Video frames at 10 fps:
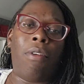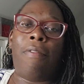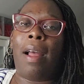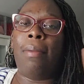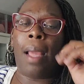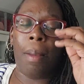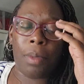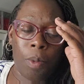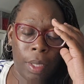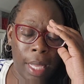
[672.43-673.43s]
four, five
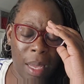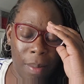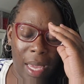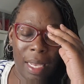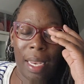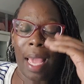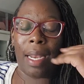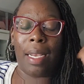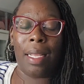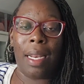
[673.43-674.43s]
times of what they can make an,
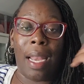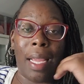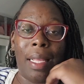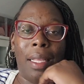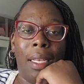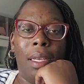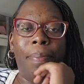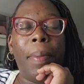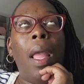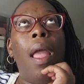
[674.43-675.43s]
at an, in a night at the club.